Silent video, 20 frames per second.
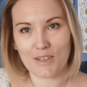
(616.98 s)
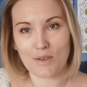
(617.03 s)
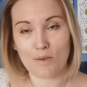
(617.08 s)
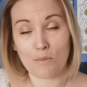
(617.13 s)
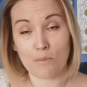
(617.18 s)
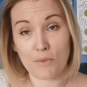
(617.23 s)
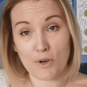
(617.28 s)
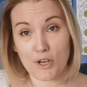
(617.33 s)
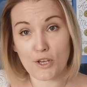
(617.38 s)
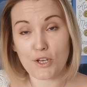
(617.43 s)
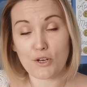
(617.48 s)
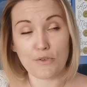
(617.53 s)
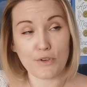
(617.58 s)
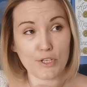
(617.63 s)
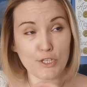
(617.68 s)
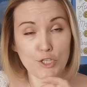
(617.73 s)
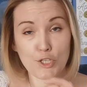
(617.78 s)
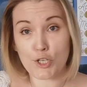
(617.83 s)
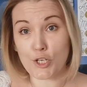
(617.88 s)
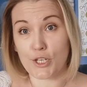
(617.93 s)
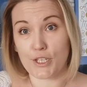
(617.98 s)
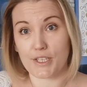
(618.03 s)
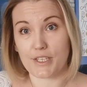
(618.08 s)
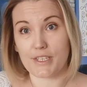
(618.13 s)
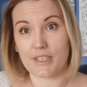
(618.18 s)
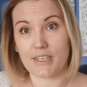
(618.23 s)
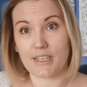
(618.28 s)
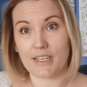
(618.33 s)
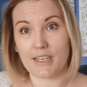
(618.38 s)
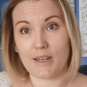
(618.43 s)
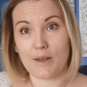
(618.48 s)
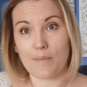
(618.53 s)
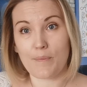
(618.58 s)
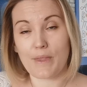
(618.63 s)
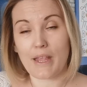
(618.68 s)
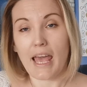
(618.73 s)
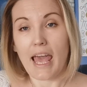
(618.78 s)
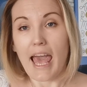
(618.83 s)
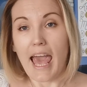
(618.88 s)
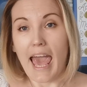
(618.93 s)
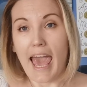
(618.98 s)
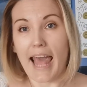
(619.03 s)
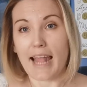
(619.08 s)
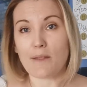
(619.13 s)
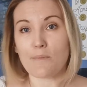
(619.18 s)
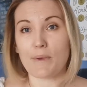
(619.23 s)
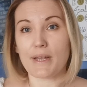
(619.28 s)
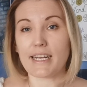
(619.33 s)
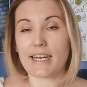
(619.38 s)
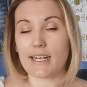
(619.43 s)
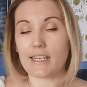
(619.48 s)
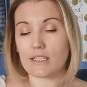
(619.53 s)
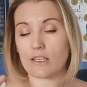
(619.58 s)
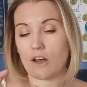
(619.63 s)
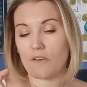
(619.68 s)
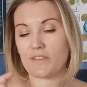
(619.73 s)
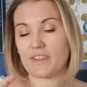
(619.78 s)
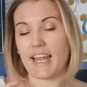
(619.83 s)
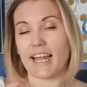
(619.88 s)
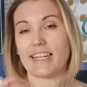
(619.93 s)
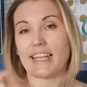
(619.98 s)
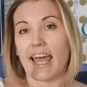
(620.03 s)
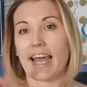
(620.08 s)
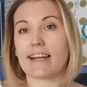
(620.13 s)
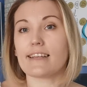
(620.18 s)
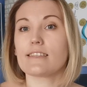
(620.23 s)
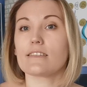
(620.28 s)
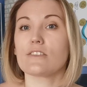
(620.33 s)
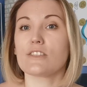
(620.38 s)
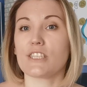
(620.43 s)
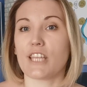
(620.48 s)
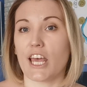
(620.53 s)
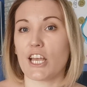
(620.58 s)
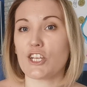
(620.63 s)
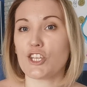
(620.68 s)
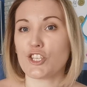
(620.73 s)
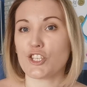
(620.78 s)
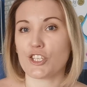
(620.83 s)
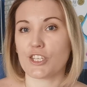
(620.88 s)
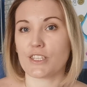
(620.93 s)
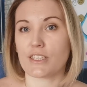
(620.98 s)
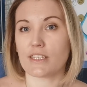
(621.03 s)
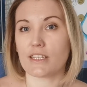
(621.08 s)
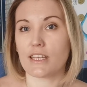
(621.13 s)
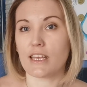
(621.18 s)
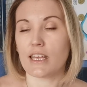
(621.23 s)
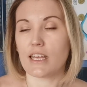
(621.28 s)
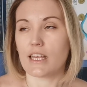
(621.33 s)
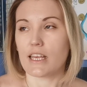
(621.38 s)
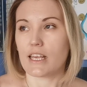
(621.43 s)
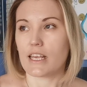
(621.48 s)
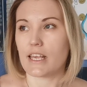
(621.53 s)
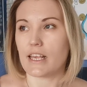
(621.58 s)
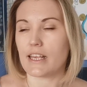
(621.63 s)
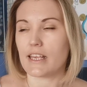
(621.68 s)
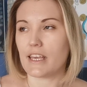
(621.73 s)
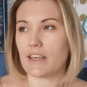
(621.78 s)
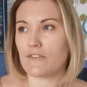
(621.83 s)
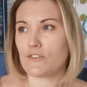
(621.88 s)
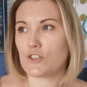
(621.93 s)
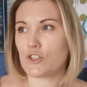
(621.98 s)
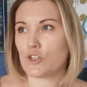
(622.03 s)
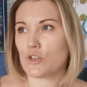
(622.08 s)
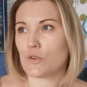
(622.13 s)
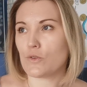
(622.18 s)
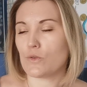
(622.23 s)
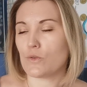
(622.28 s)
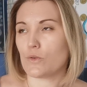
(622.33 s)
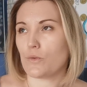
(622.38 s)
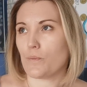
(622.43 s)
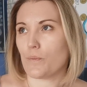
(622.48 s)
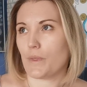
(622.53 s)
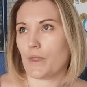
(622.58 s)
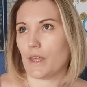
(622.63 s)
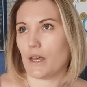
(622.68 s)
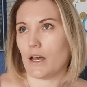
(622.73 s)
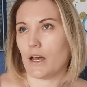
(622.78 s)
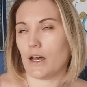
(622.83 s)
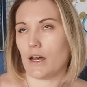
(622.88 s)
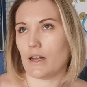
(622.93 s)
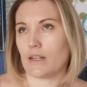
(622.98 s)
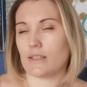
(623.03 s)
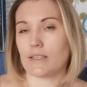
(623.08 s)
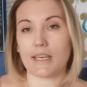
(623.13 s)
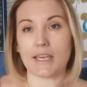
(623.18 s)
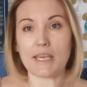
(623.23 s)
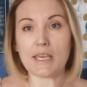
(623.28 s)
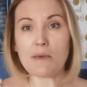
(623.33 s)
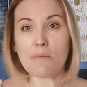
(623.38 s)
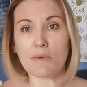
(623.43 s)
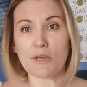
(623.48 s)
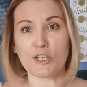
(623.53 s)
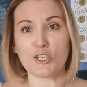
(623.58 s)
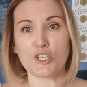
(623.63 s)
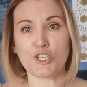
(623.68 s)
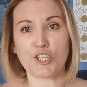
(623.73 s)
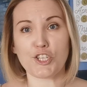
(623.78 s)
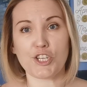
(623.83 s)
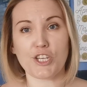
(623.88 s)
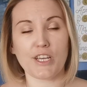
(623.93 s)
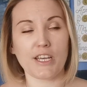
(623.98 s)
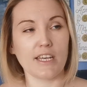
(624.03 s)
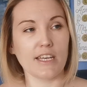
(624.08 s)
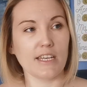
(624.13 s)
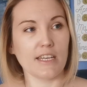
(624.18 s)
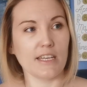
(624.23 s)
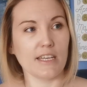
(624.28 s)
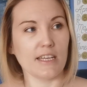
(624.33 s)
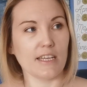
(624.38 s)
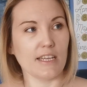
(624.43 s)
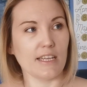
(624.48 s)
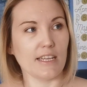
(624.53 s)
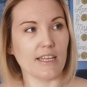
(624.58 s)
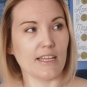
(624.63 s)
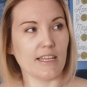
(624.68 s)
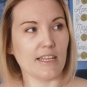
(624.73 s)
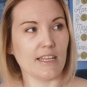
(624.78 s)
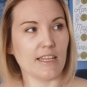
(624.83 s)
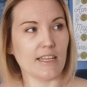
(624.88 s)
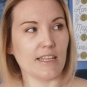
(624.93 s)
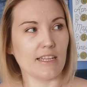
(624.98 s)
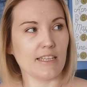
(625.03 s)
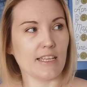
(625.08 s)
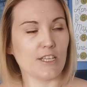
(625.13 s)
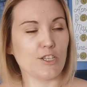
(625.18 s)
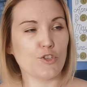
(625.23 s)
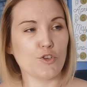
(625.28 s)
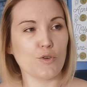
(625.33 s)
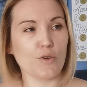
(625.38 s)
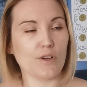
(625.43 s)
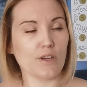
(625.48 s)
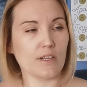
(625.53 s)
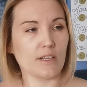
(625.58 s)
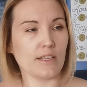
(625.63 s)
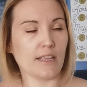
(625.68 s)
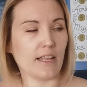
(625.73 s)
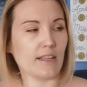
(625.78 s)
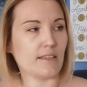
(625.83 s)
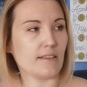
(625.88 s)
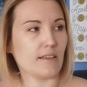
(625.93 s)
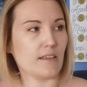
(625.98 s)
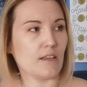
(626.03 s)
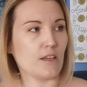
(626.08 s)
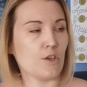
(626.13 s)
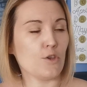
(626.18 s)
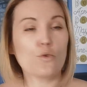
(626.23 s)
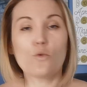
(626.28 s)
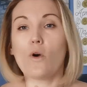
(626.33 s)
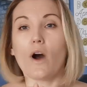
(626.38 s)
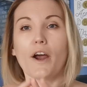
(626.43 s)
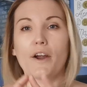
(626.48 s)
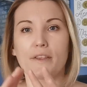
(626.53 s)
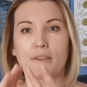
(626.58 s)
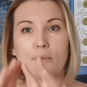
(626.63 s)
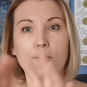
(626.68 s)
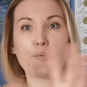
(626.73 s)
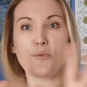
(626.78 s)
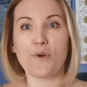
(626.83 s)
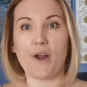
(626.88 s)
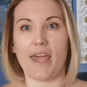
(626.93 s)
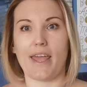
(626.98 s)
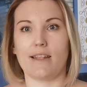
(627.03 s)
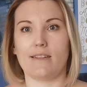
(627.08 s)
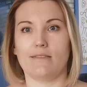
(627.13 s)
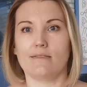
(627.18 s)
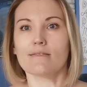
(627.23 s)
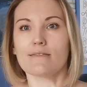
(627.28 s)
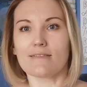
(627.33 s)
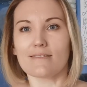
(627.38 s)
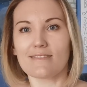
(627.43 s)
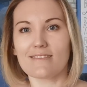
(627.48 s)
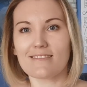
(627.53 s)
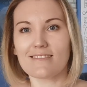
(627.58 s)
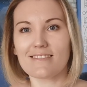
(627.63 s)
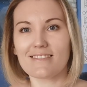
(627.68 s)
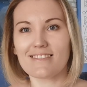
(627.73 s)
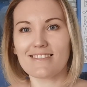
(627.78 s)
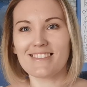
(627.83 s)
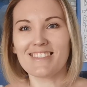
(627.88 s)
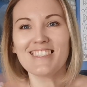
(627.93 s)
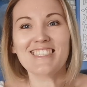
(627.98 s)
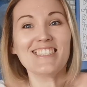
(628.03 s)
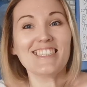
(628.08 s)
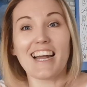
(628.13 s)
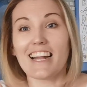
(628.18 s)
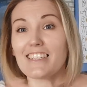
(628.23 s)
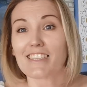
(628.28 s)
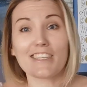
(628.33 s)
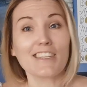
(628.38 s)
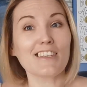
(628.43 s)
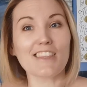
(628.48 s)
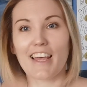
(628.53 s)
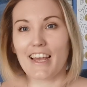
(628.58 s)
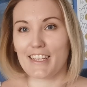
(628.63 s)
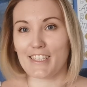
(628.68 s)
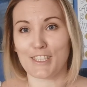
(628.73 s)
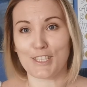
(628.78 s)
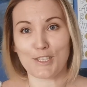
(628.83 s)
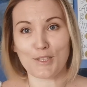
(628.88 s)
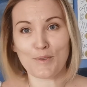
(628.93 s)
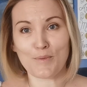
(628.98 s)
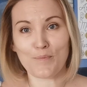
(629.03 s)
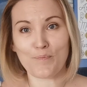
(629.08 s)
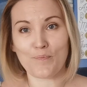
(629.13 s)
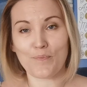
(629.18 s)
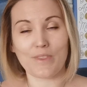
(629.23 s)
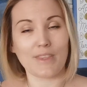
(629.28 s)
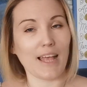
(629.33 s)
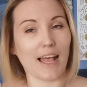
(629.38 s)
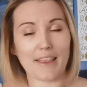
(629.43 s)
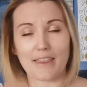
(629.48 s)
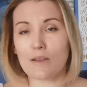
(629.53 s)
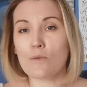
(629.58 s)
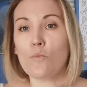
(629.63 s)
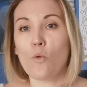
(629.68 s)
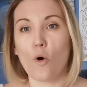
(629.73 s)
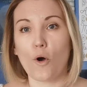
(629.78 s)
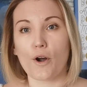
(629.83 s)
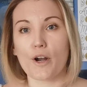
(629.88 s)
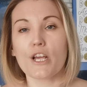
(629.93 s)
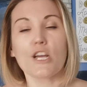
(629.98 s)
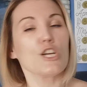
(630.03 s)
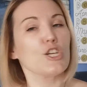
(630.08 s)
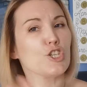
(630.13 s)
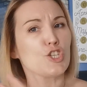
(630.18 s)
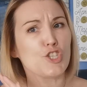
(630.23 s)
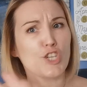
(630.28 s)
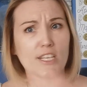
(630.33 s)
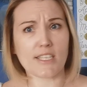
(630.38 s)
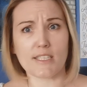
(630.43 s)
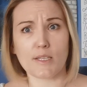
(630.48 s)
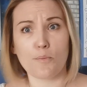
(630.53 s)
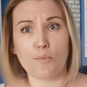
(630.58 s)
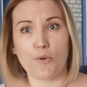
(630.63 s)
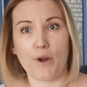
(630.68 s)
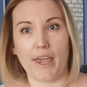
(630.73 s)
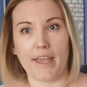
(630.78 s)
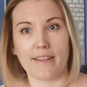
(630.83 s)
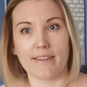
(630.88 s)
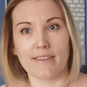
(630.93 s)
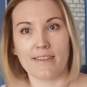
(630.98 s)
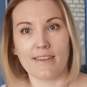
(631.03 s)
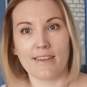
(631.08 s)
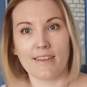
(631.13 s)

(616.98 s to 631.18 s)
Mercury is good. And because of that exaltation, he gives you the image that you are the brain. Nothing less, nothing more. Just the brain.